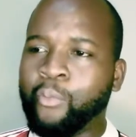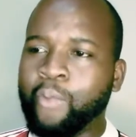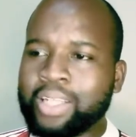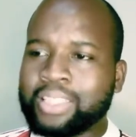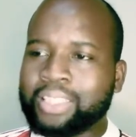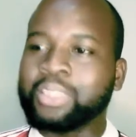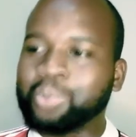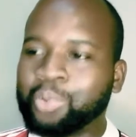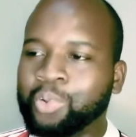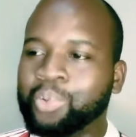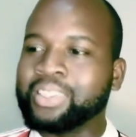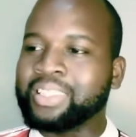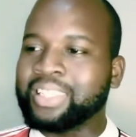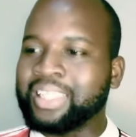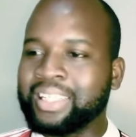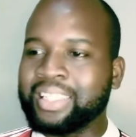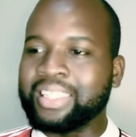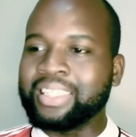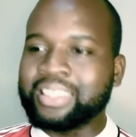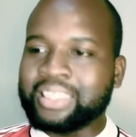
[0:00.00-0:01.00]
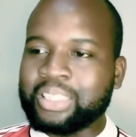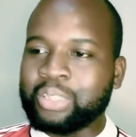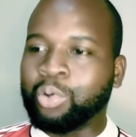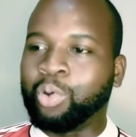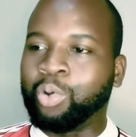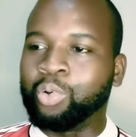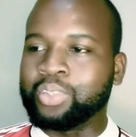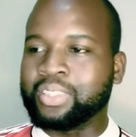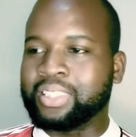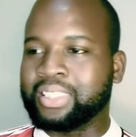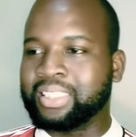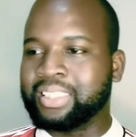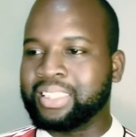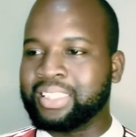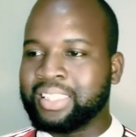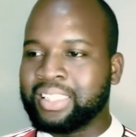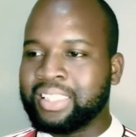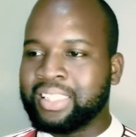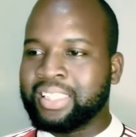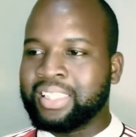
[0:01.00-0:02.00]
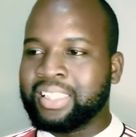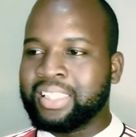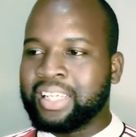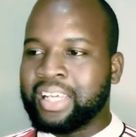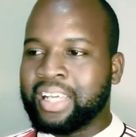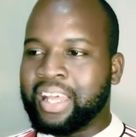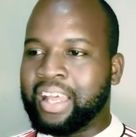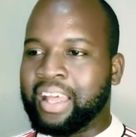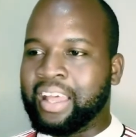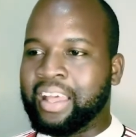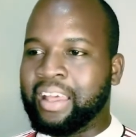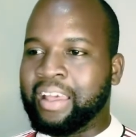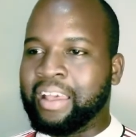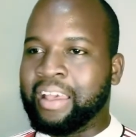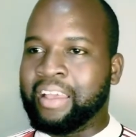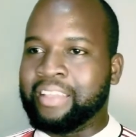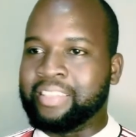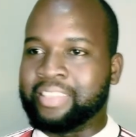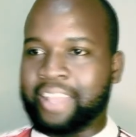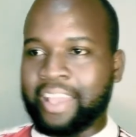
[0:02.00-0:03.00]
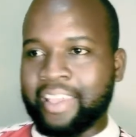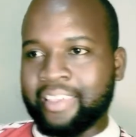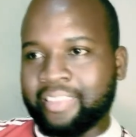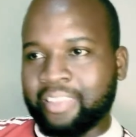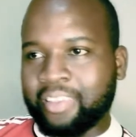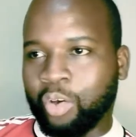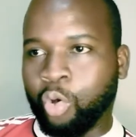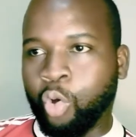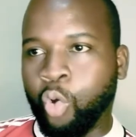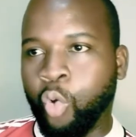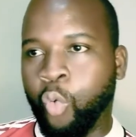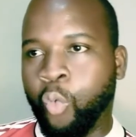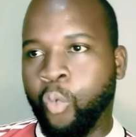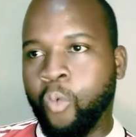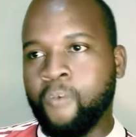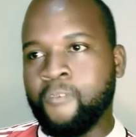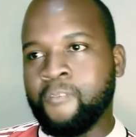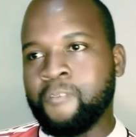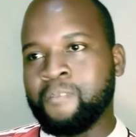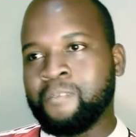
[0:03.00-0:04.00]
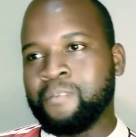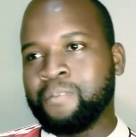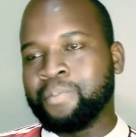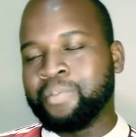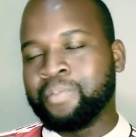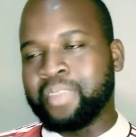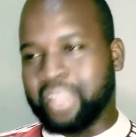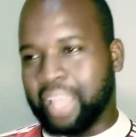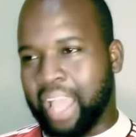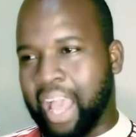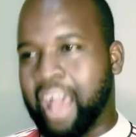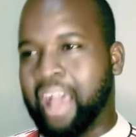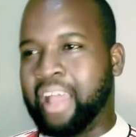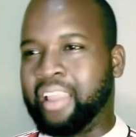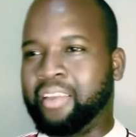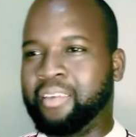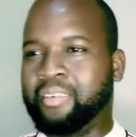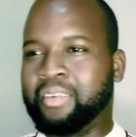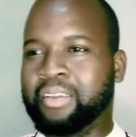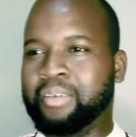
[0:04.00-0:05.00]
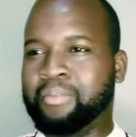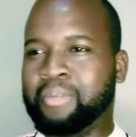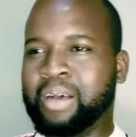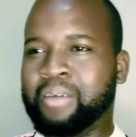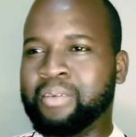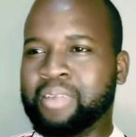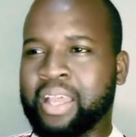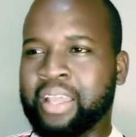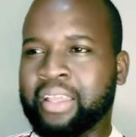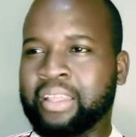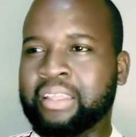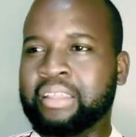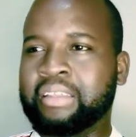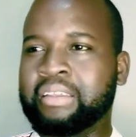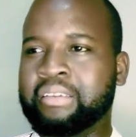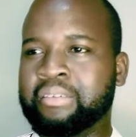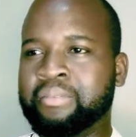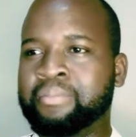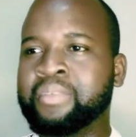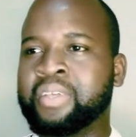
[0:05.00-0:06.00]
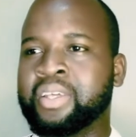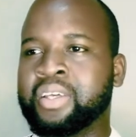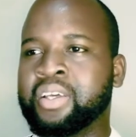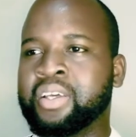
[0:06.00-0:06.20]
West Coast and East Coast death row. Yeah, in Bavlai.